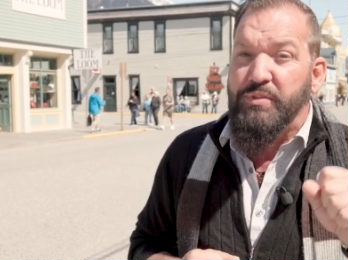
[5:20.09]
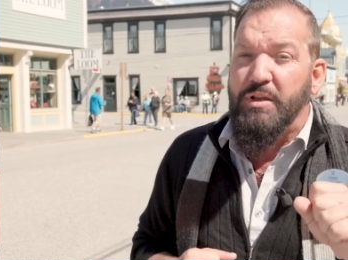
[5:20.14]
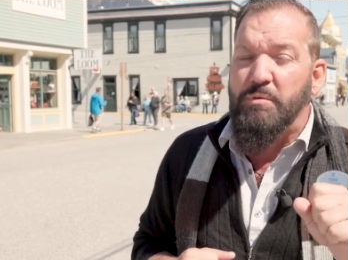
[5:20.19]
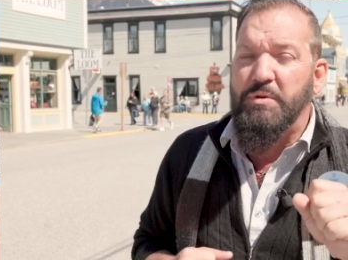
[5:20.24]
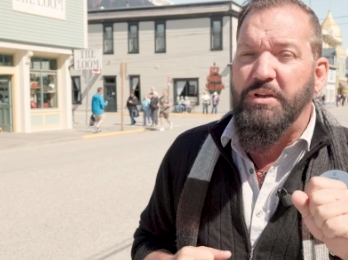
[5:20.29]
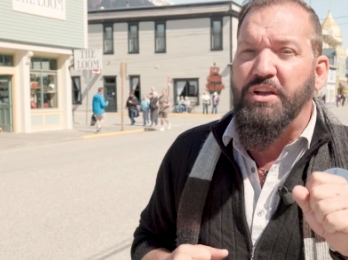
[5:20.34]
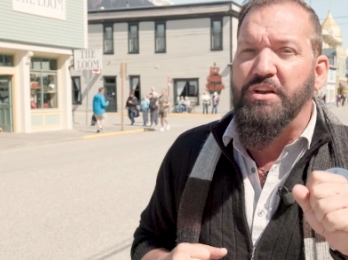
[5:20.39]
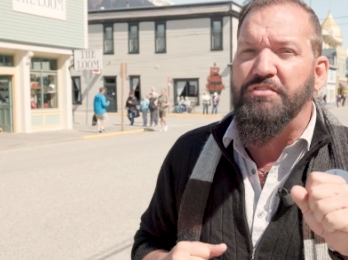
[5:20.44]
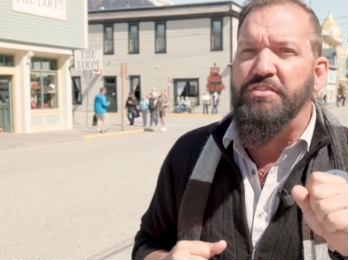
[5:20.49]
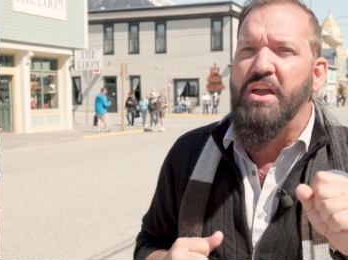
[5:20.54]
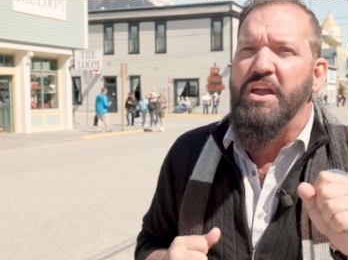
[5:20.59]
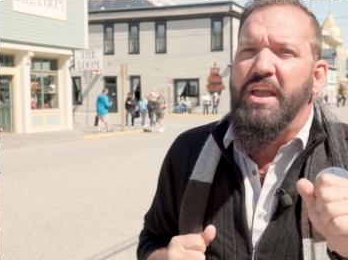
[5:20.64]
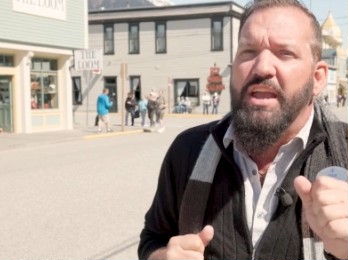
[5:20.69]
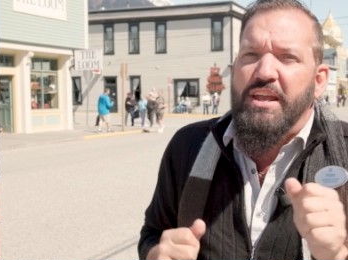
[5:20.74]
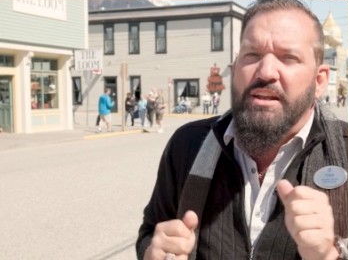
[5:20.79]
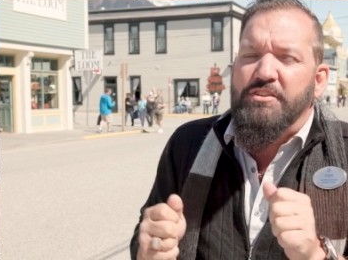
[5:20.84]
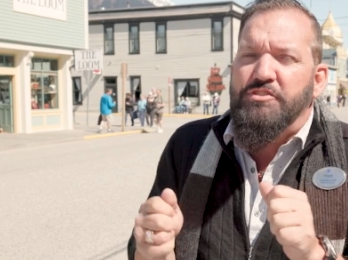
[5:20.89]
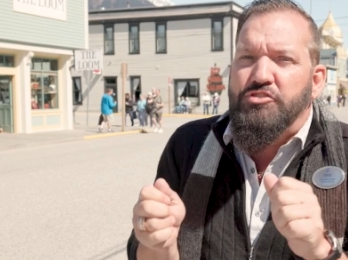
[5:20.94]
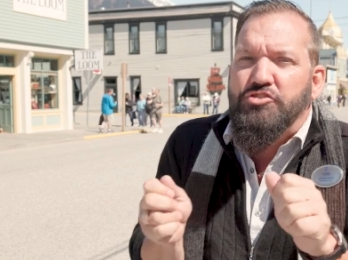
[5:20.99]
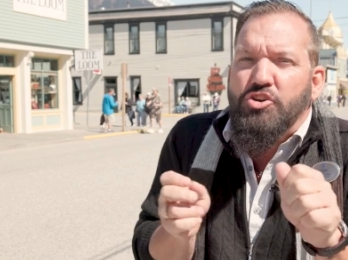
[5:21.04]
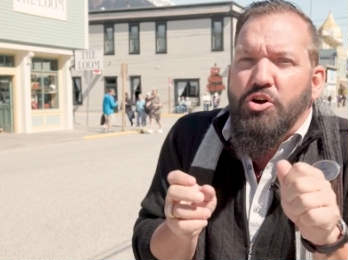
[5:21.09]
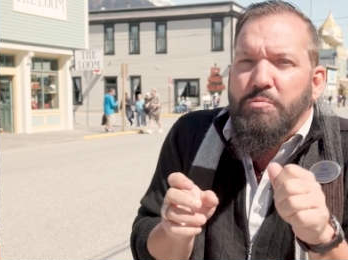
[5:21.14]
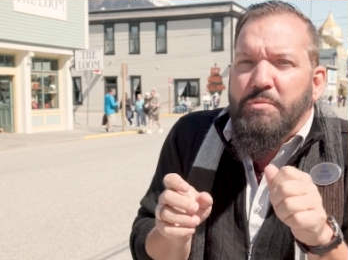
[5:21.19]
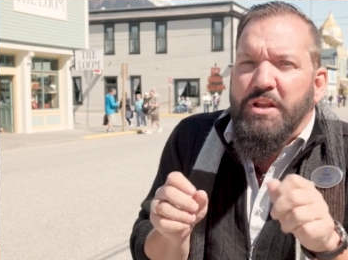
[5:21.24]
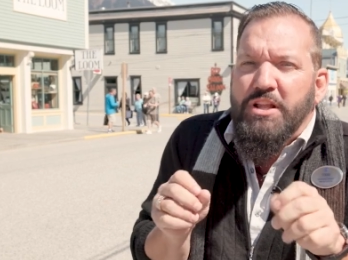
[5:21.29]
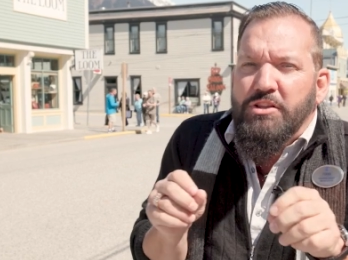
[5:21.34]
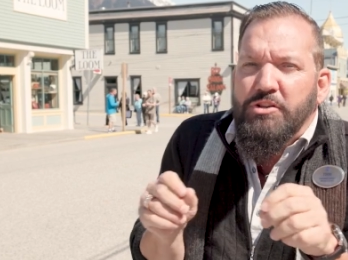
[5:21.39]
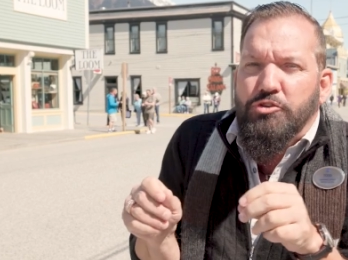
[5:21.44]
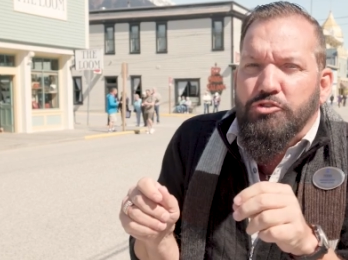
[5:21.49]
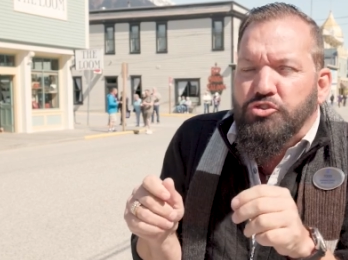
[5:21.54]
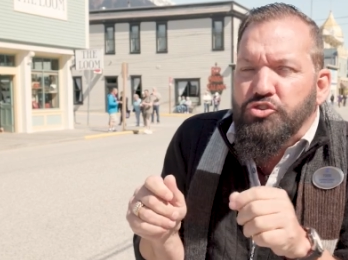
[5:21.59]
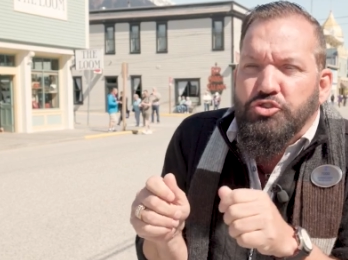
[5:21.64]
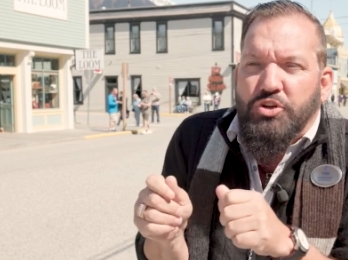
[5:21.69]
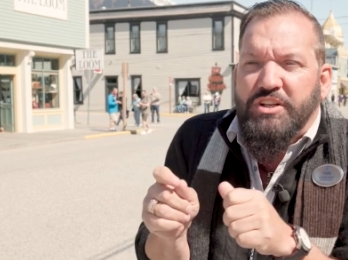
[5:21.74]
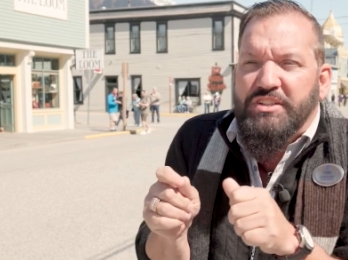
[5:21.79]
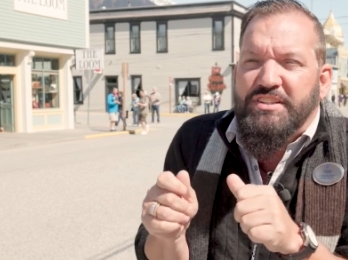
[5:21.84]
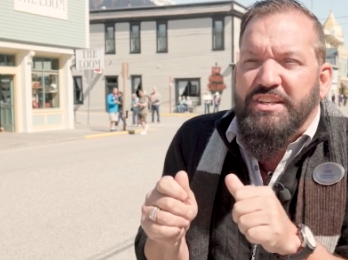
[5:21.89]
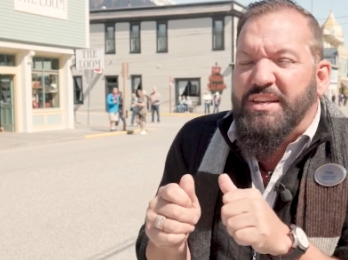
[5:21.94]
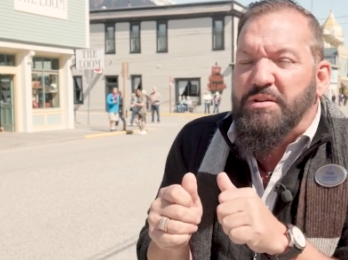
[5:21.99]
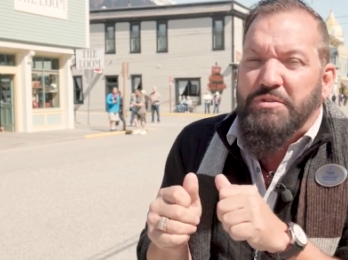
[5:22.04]
because he did so many little
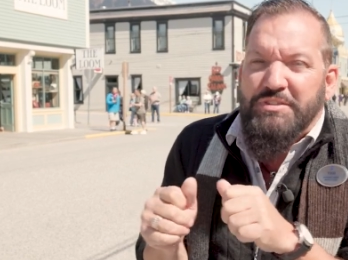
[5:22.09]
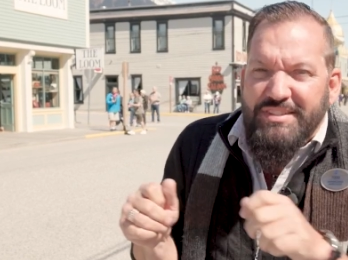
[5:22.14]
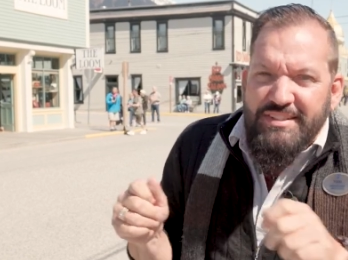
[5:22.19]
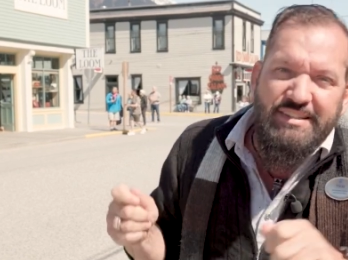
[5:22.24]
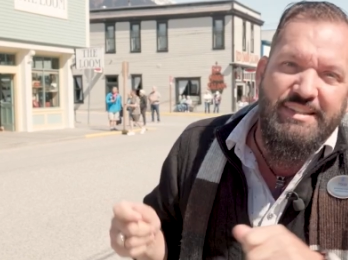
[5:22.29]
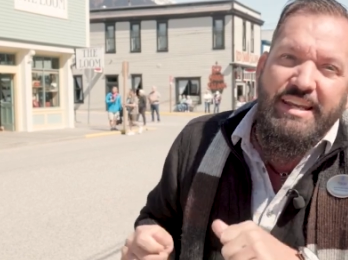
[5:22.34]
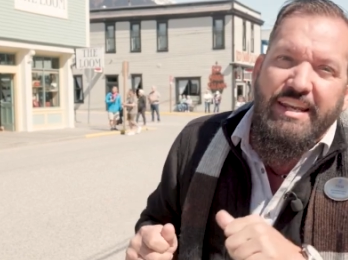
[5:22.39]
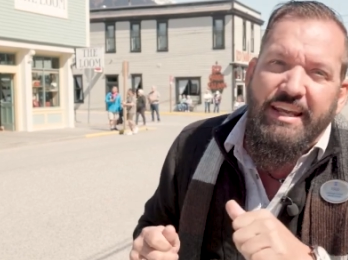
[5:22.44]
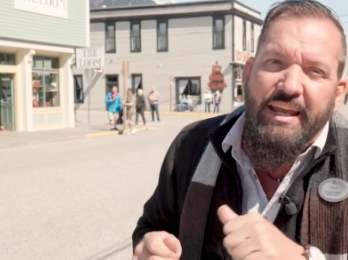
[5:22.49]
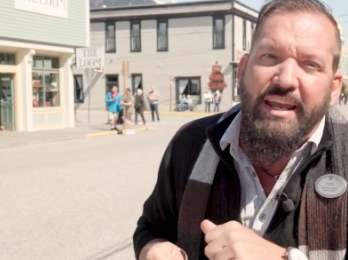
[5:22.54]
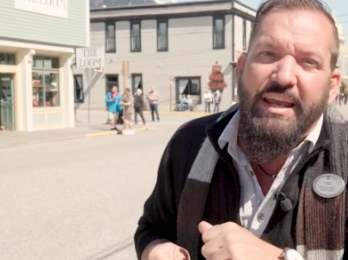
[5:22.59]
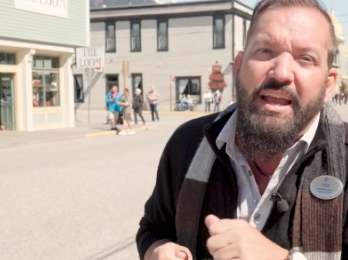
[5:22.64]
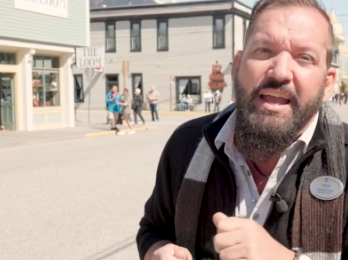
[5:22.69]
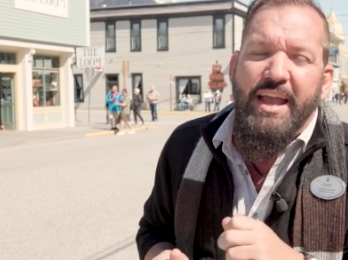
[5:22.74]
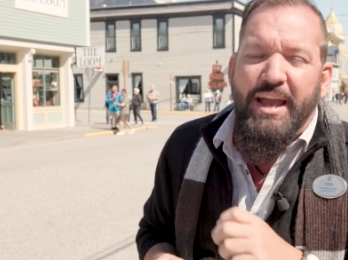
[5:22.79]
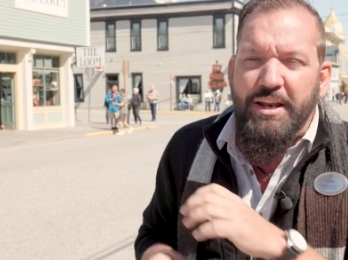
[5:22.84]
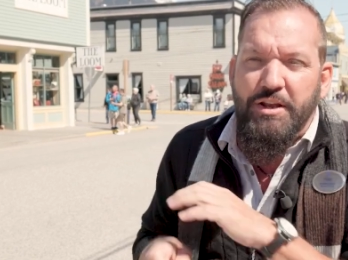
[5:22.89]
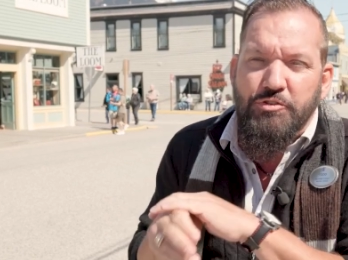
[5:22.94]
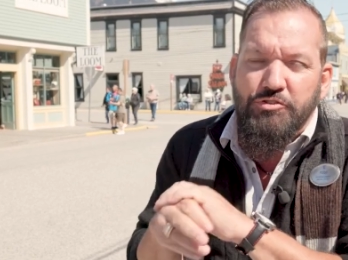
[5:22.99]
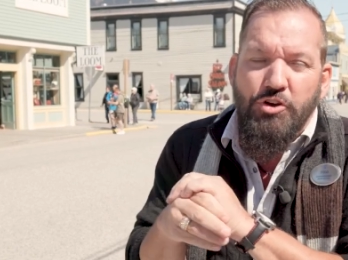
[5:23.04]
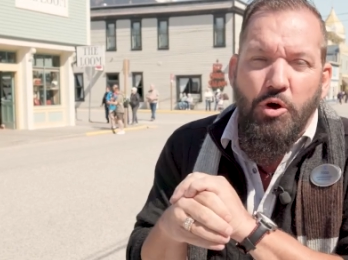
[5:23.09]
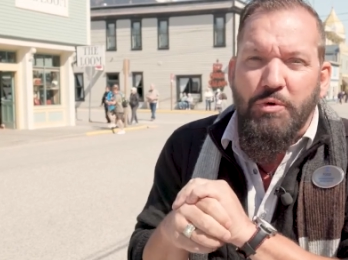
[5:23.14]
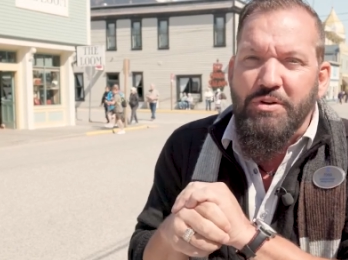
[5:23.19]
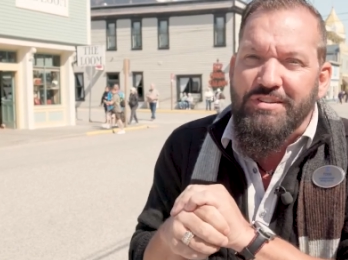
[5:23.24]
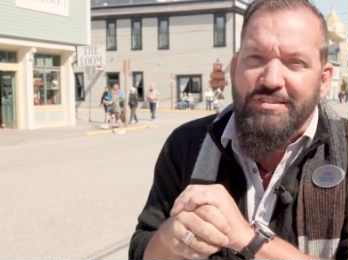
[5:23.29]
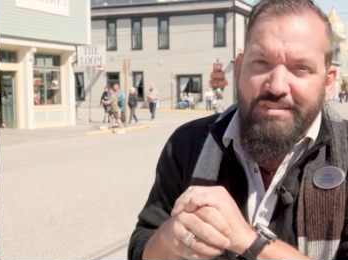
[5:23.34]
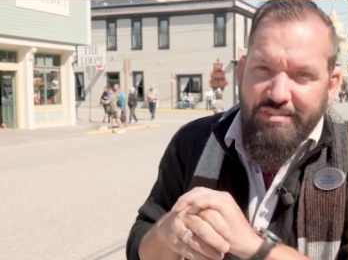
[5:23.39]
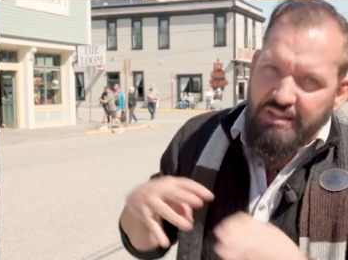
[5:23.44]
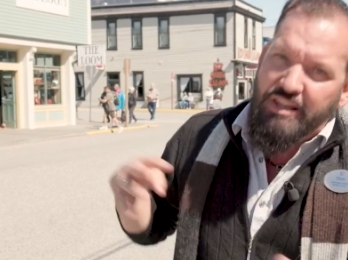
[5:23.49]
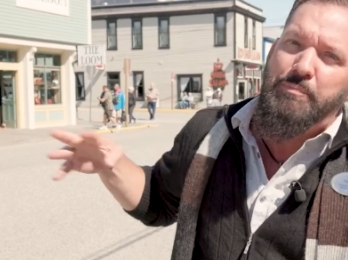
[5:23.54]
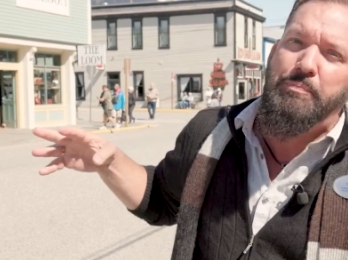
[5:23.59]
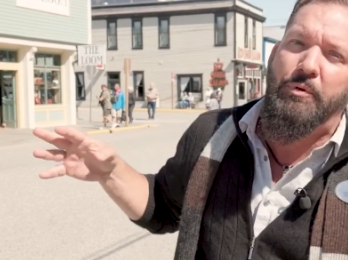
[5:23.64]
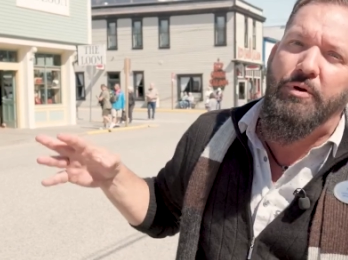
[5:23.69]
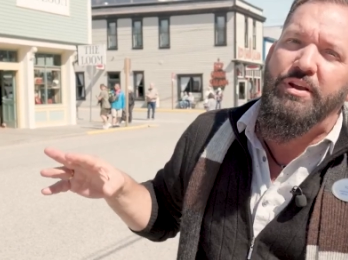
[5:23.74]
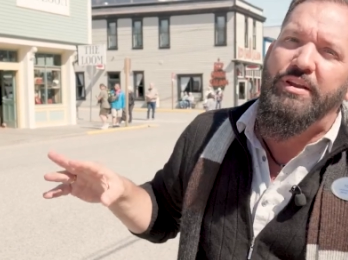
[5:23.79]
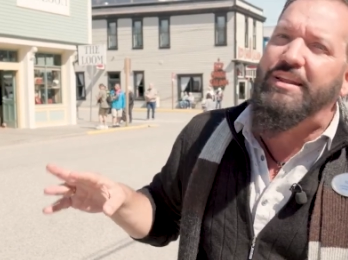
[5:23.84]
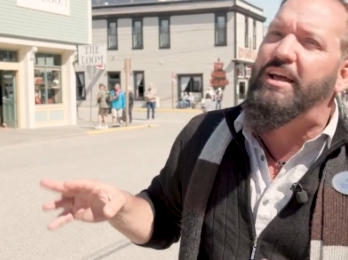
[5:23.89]
tricks and he was sneaky and he was always slippery.